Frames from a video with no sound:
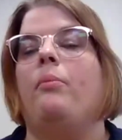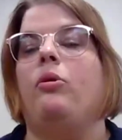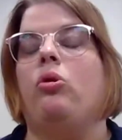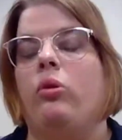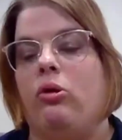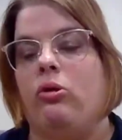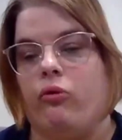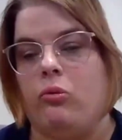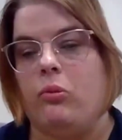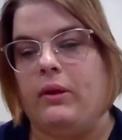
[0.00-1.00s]
So there's
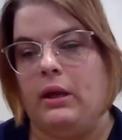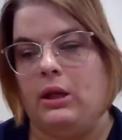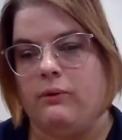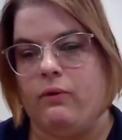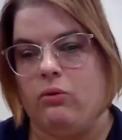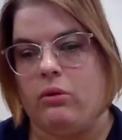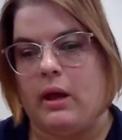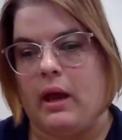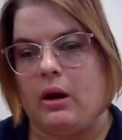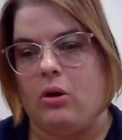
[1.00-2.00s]
room within each of those
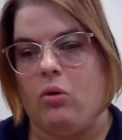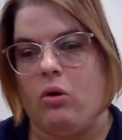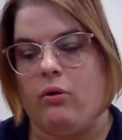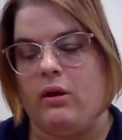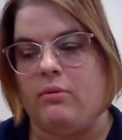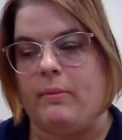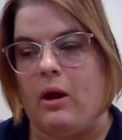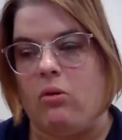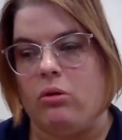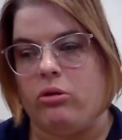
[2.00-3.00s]
categories, but
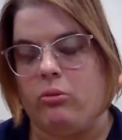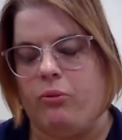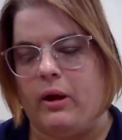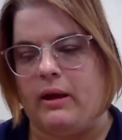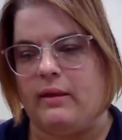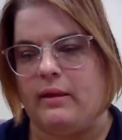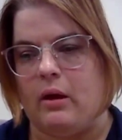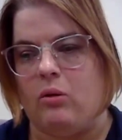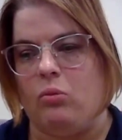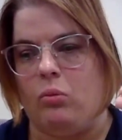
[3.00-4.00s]
I also break it
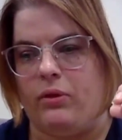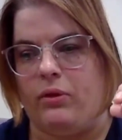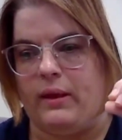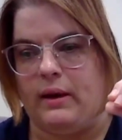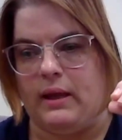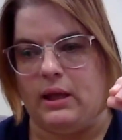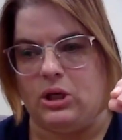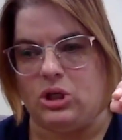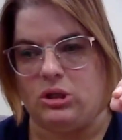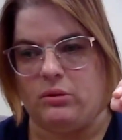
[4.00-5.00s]
down within
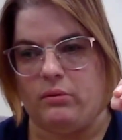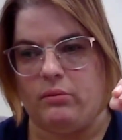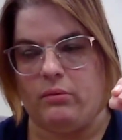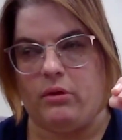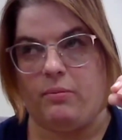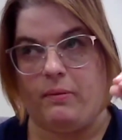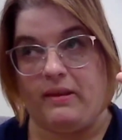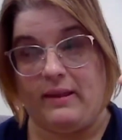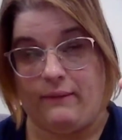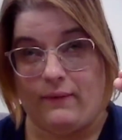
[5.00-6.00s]
each
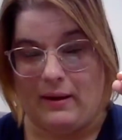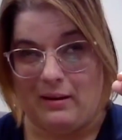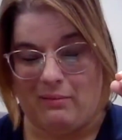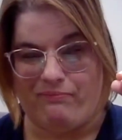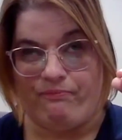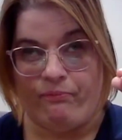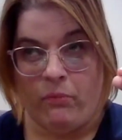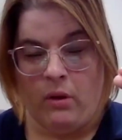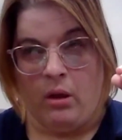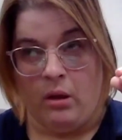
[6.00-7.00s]
specific
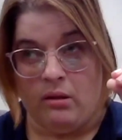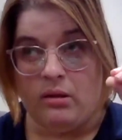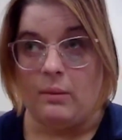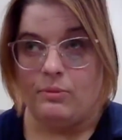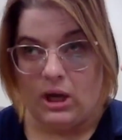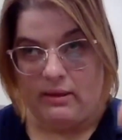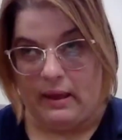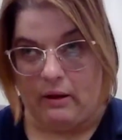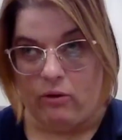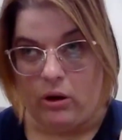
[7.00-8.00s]
subject
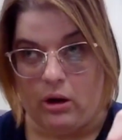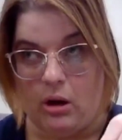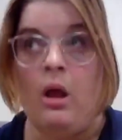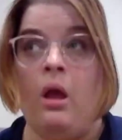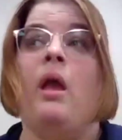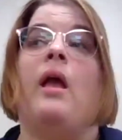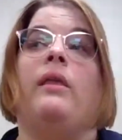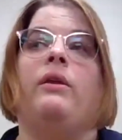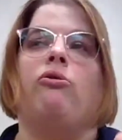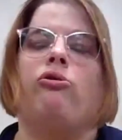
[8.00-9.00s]
area,
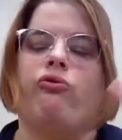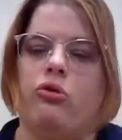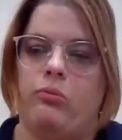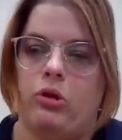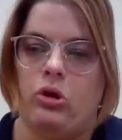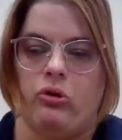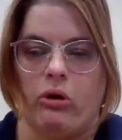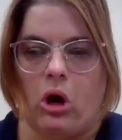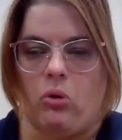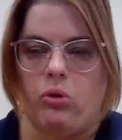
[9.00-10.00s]
and there's room to
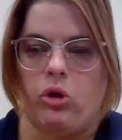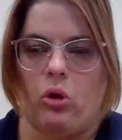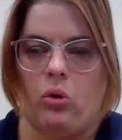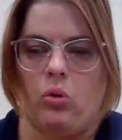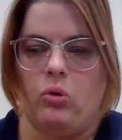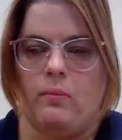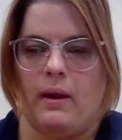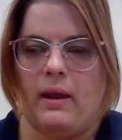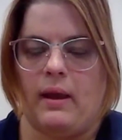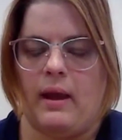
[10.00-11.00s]
grow. So you
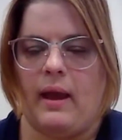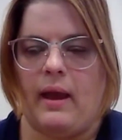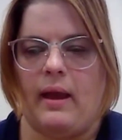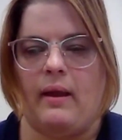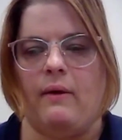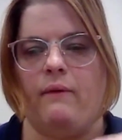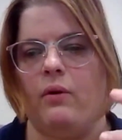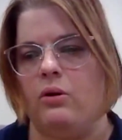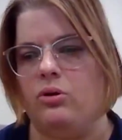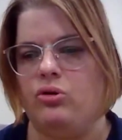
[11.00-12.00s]
might have
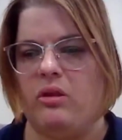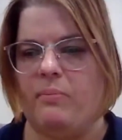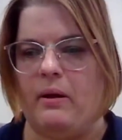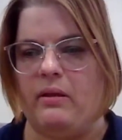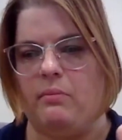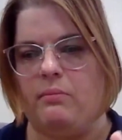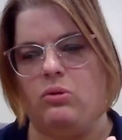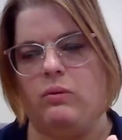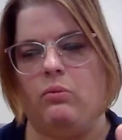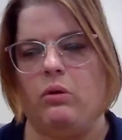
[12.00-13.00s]
100 spots in
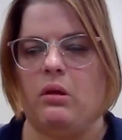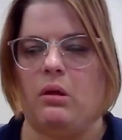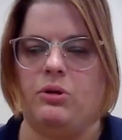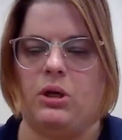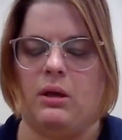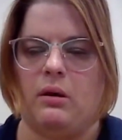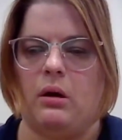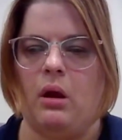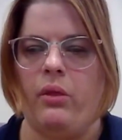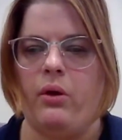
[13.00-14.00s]
between one subject and
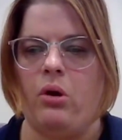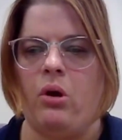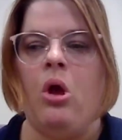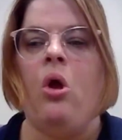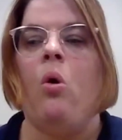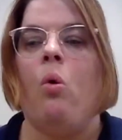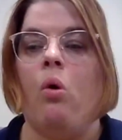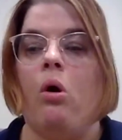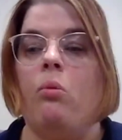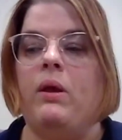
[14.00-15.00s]
another,
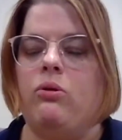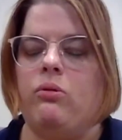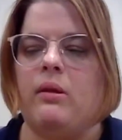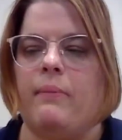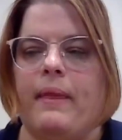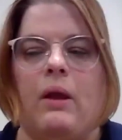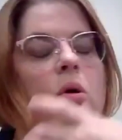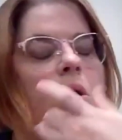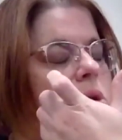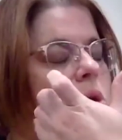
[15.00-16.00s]
or we use something
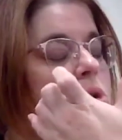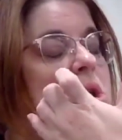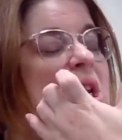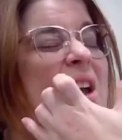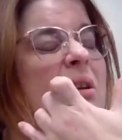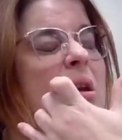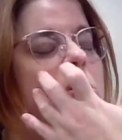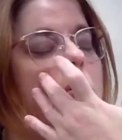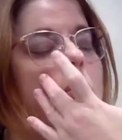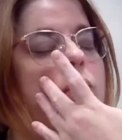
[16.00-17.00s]
called tertiary.
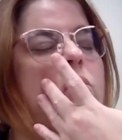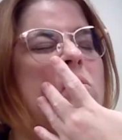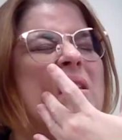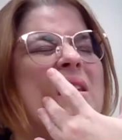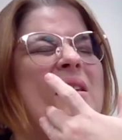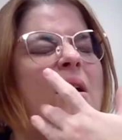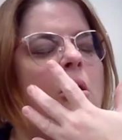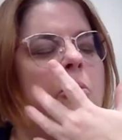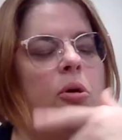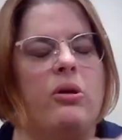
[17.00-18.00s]
So if you see
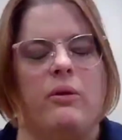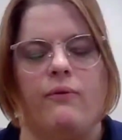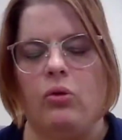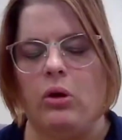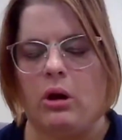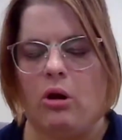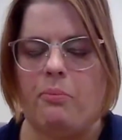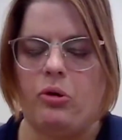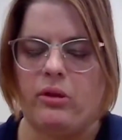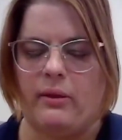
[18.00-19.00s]
our books, if you look at our
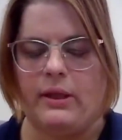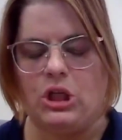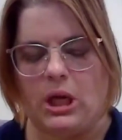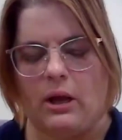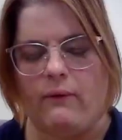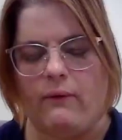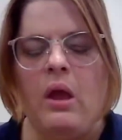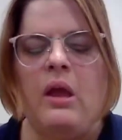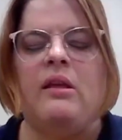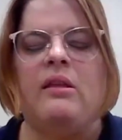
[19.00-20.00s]
books on the shelf,
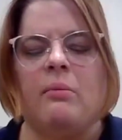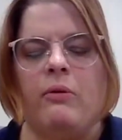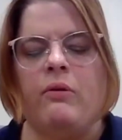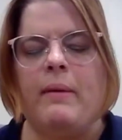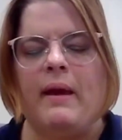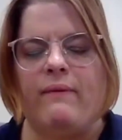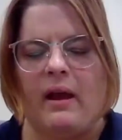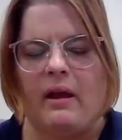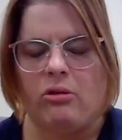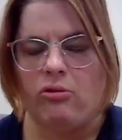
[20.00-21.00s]
some of them have
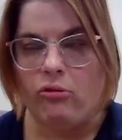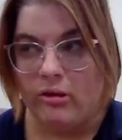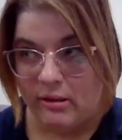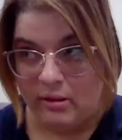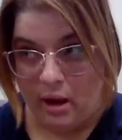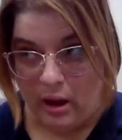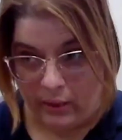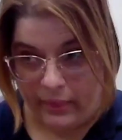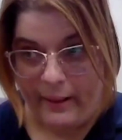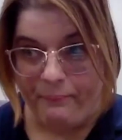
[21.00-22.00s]
asterisks
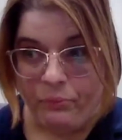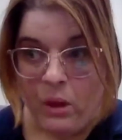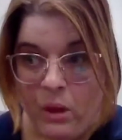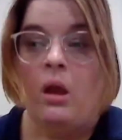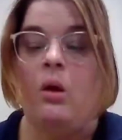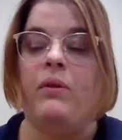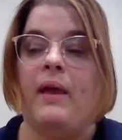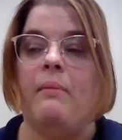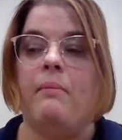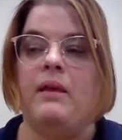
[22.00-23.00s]
on them. And what
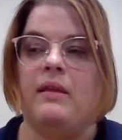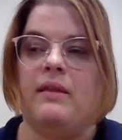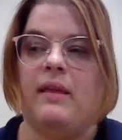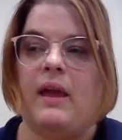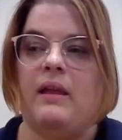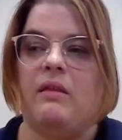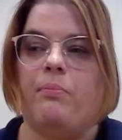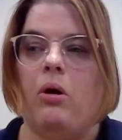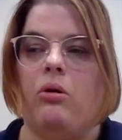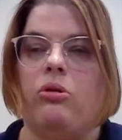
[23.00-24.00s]
that means is that it's
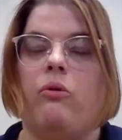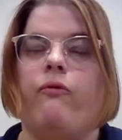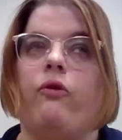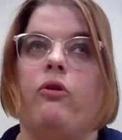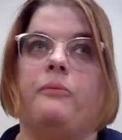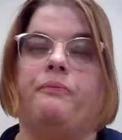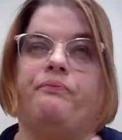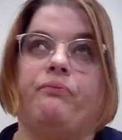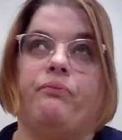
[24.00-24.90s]
part, so for